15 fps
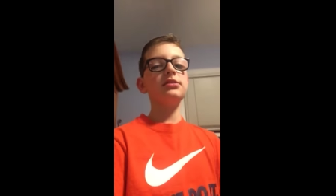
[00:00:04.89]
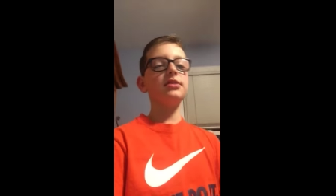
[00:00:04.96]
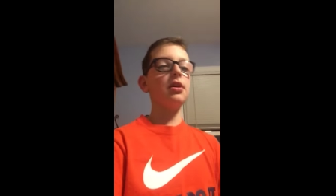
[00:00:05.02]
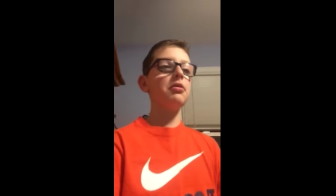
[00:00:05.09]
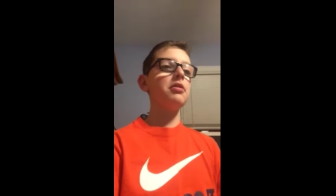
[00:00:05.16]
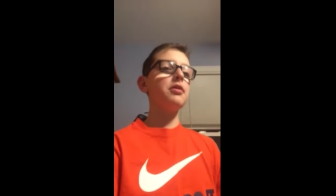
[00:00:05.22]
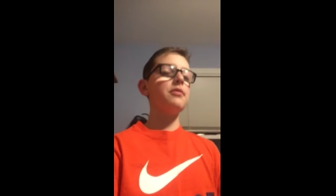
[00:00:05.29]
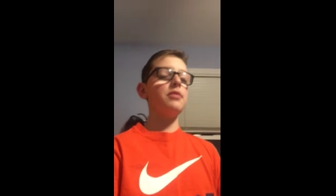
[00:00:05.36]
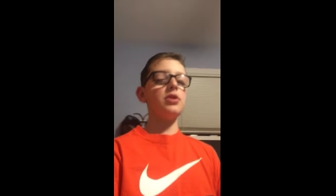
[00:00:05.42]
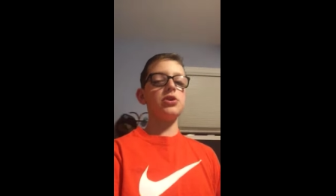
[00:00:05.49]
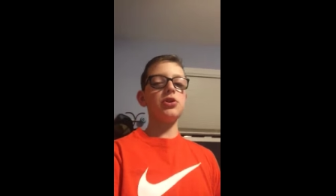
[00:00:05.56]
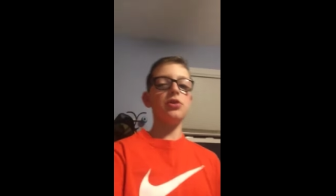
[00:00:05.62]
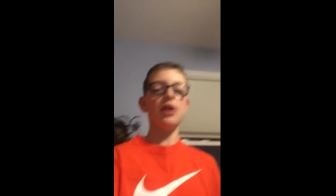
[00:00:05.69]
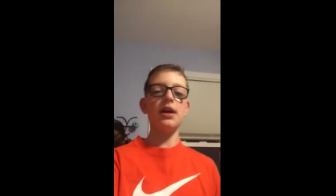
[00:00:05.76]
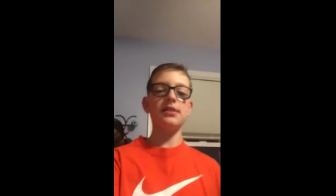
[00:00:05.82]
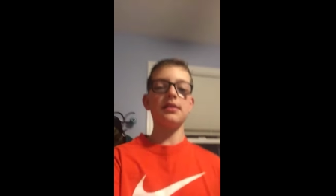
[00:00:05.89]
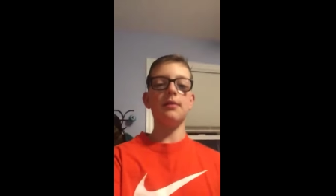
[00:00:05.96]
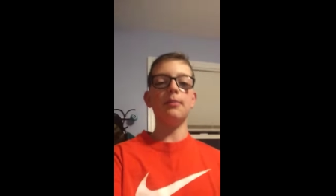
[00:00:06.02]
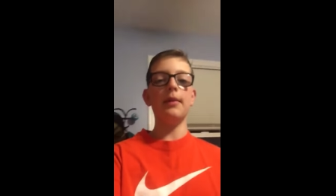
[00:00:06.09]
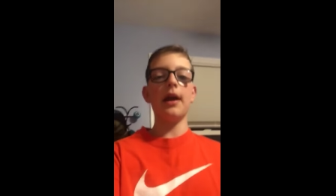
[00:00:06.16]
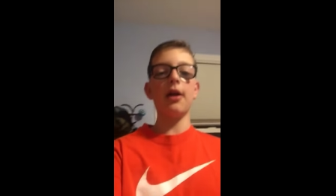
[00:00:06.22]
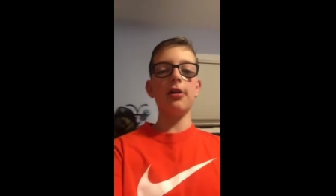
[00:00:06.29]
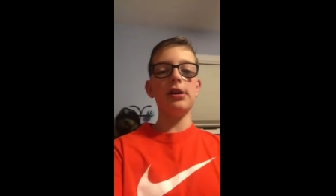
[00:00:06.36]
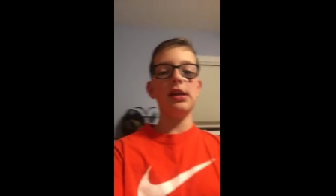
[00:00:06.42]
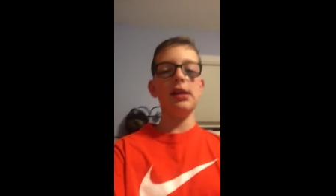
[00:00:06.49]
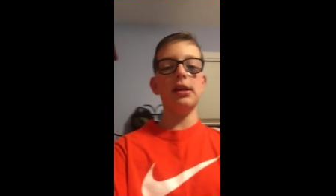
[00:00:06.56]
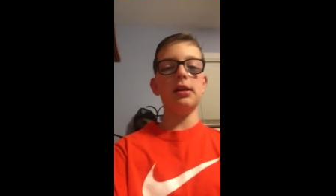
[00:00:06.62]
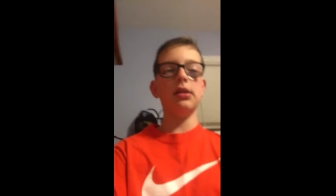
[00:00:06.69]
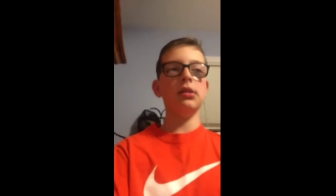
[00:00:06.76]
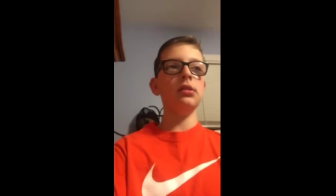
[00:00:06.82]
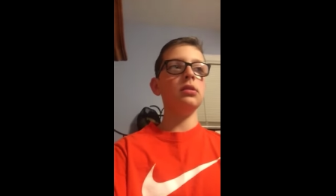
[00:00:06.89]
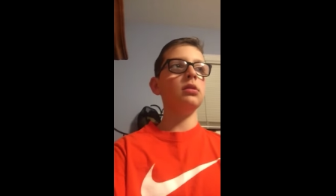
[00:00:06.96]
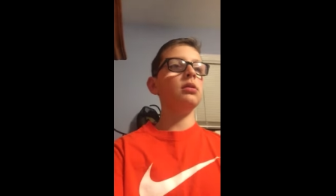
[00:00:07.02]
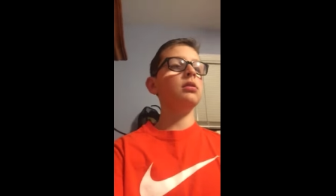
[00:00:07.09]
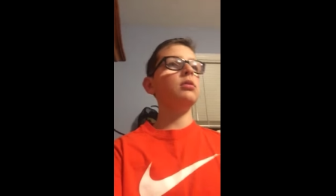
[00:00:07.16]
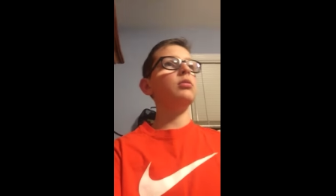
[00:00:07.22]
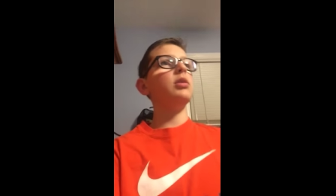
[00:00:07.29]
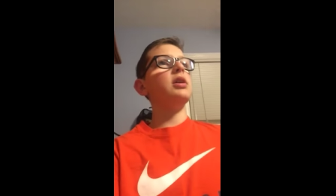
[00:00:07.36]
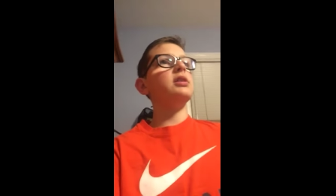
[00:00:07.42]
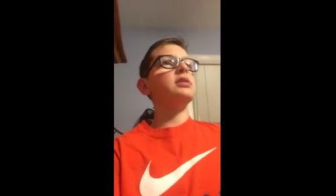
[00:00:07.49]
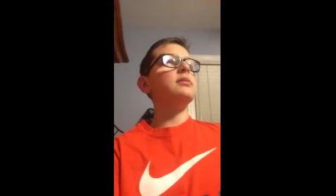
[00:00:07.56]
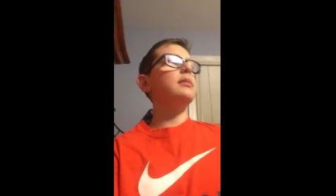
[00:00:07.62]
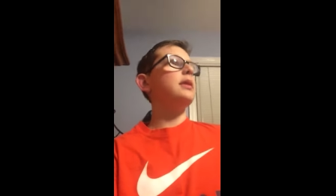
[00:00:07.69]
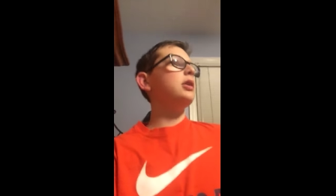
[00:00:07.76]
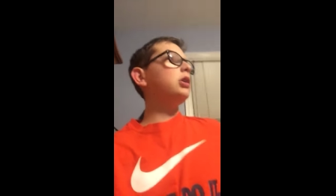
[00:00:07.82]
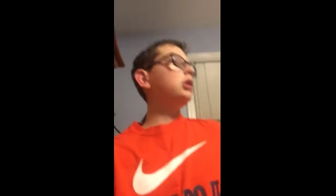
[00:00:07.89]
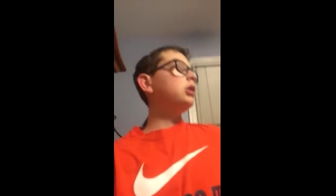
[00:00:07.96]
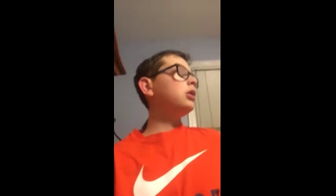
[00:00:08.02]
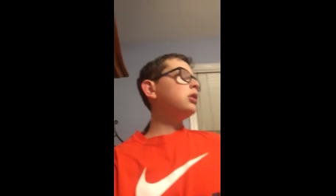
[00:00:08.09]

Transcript: So I want to wish you guys a merry... is it merry?